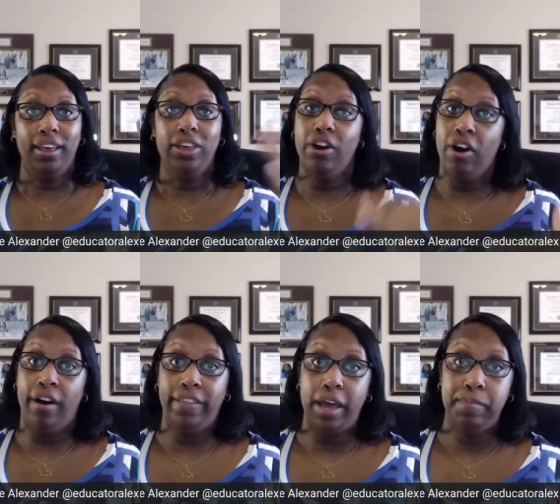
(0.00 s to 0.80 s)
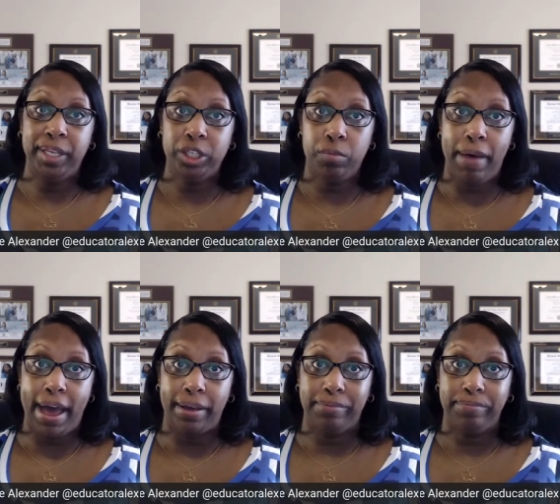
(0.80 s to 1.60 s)
you're on that mental
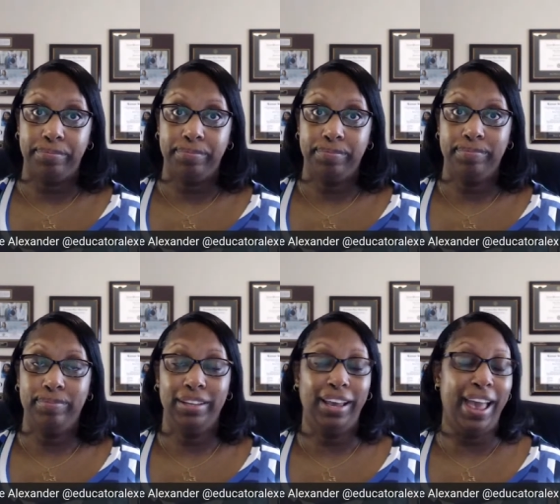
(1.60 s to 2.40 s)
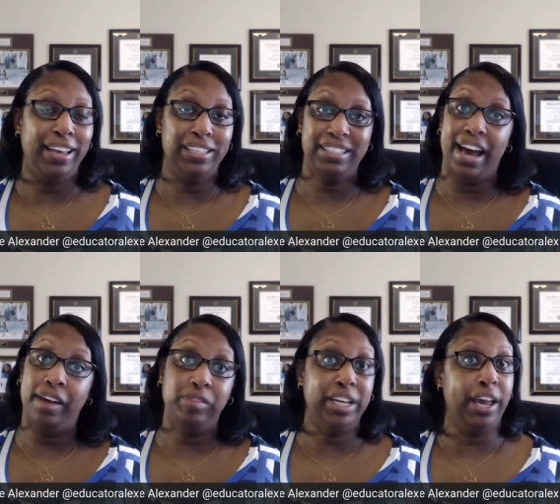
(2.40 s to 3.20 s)
mat and it's
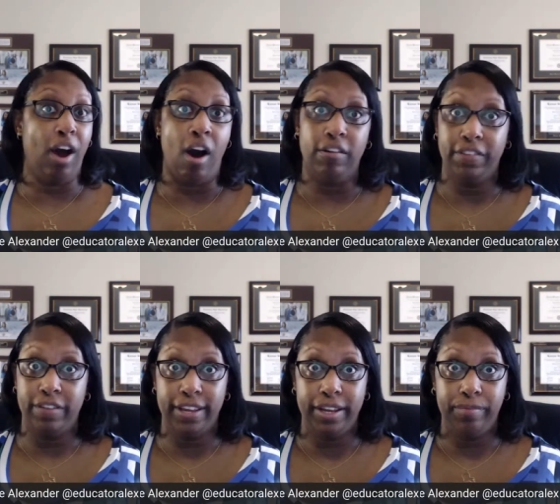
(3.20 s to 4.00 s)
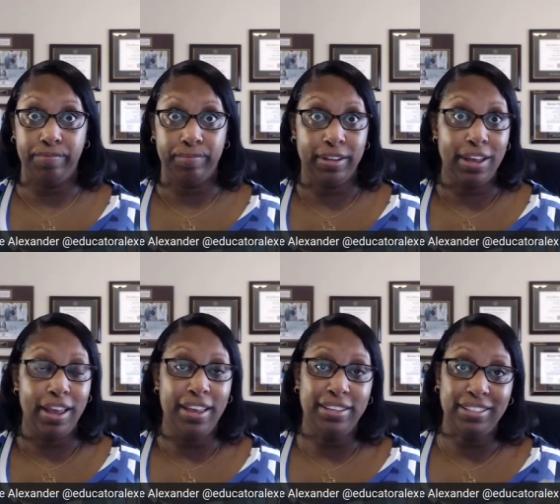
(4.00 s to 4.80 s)
time to get off of it.
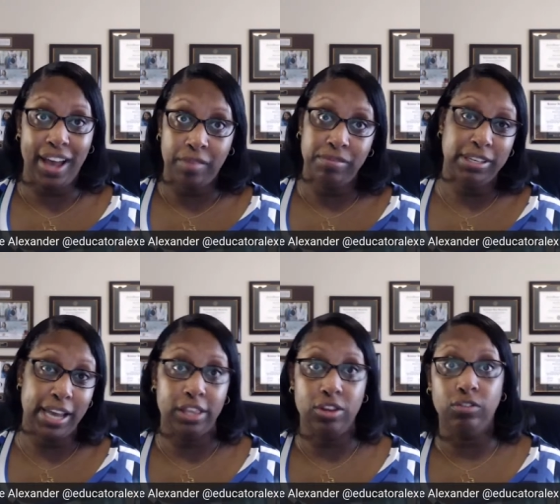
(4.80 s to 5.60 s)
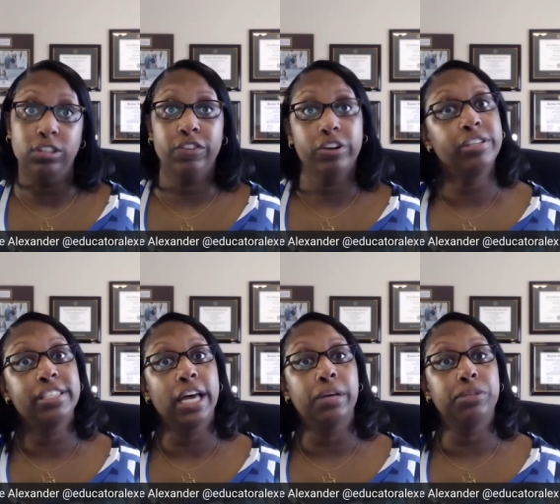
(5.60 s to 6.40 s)
It's time to take those first
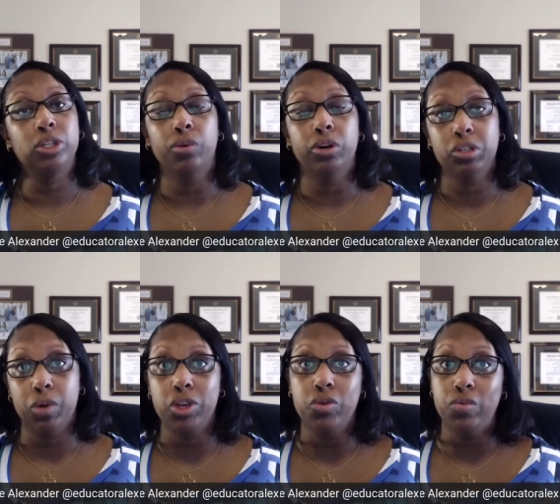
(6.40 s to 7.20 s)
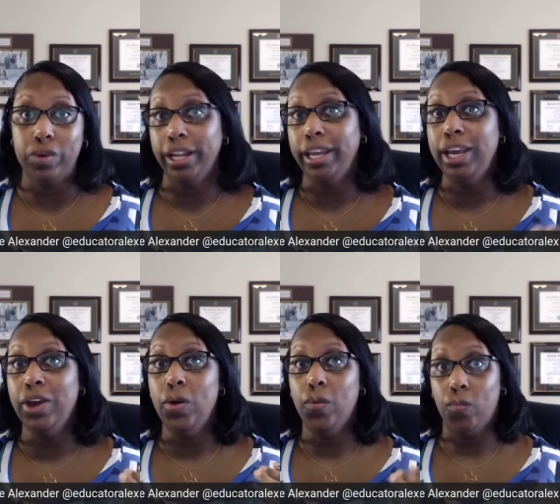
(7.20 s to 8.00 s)
steps towards what you really
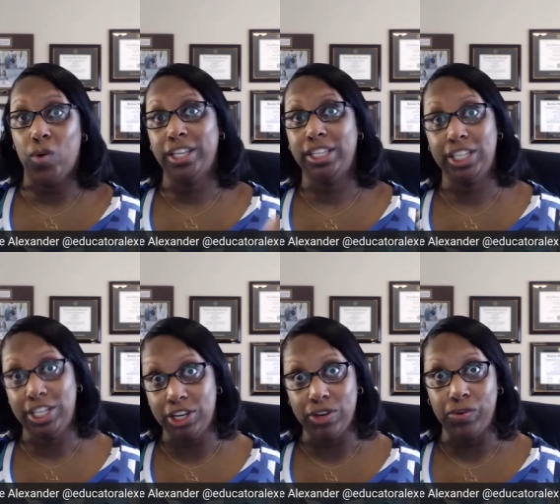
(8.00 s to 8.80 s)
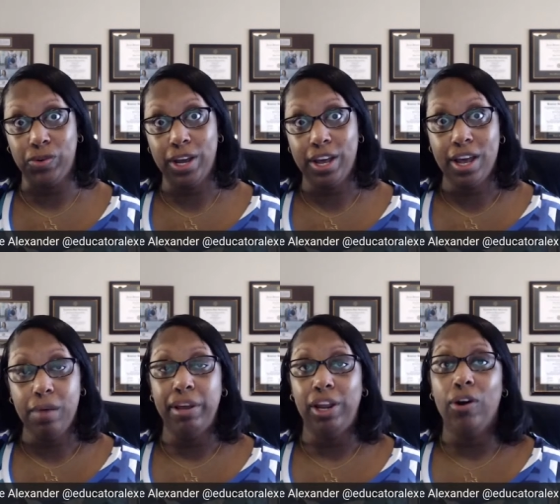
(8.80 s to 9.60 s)
want to do.
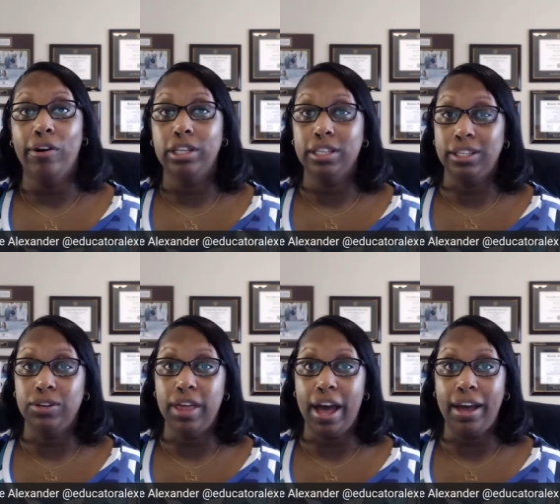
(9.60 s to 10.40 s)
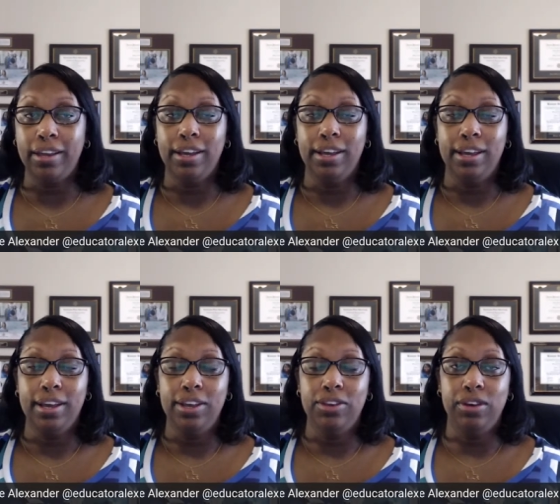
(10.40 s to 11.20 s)
But in order to do that,
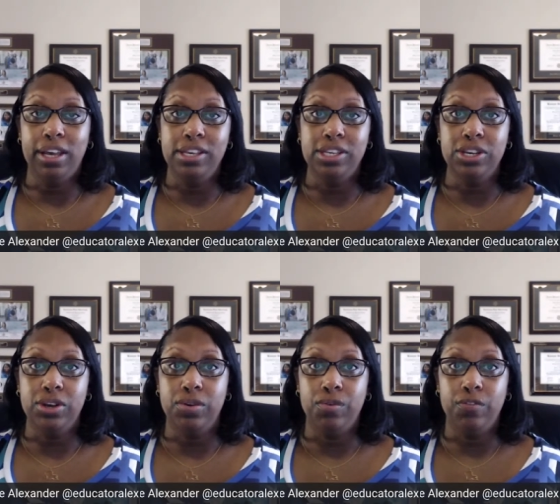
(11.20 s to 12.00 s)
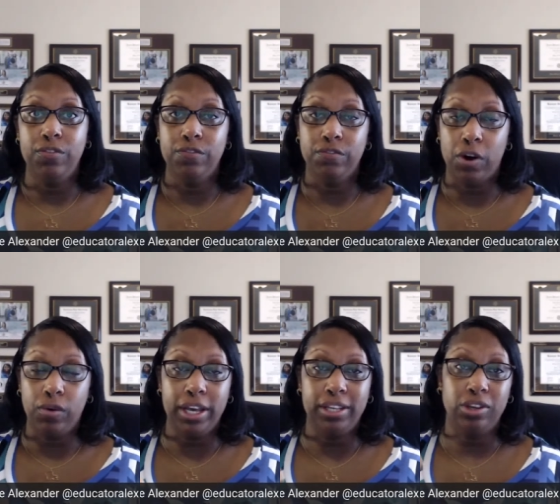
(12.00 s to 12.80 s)
you need to
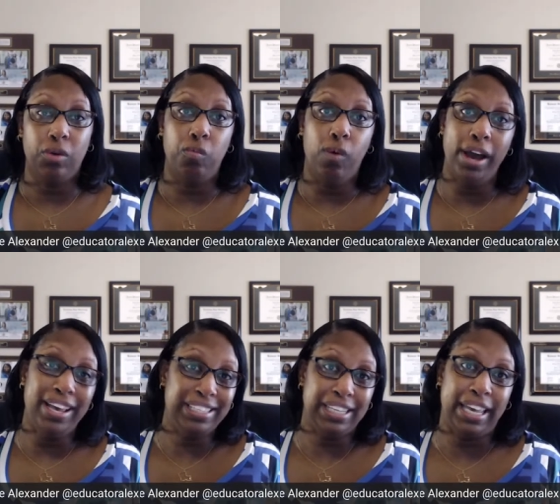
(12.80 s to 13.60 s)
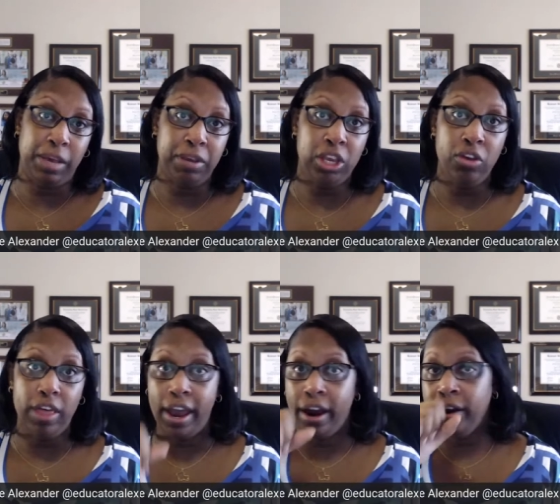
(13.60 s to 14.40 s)
focus on what is keeping you
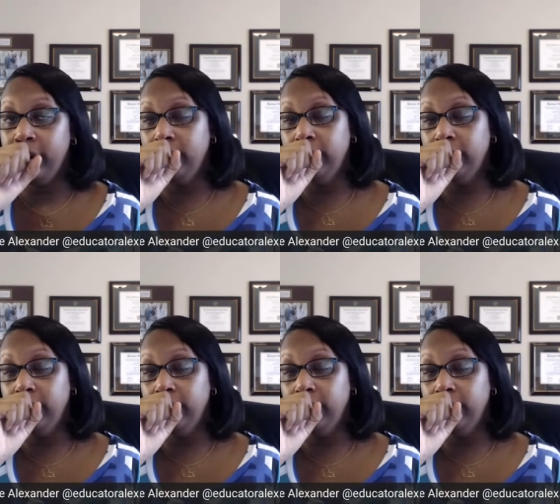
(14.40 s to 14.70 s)
there